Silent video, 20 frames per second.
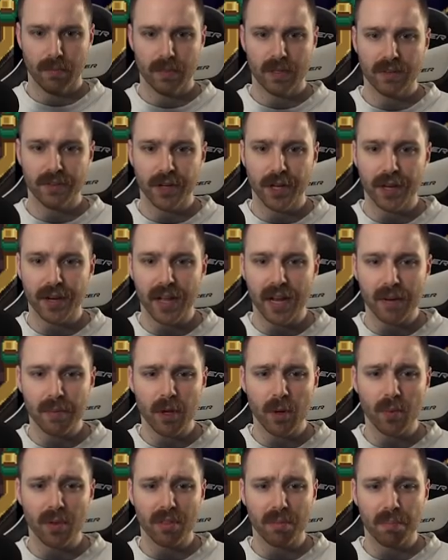Whenever you hit an enemy
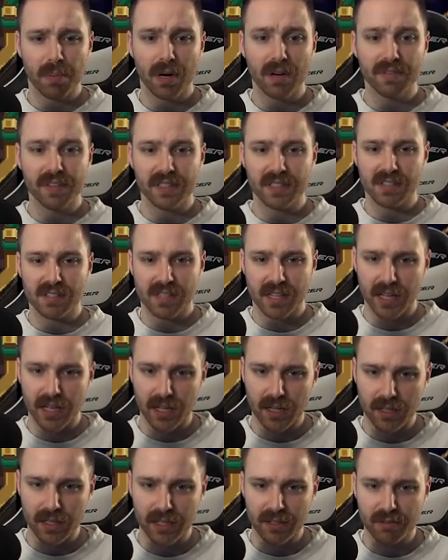with perfect
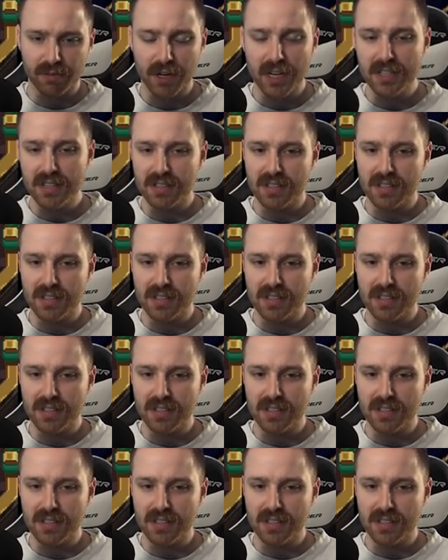skill, it freezes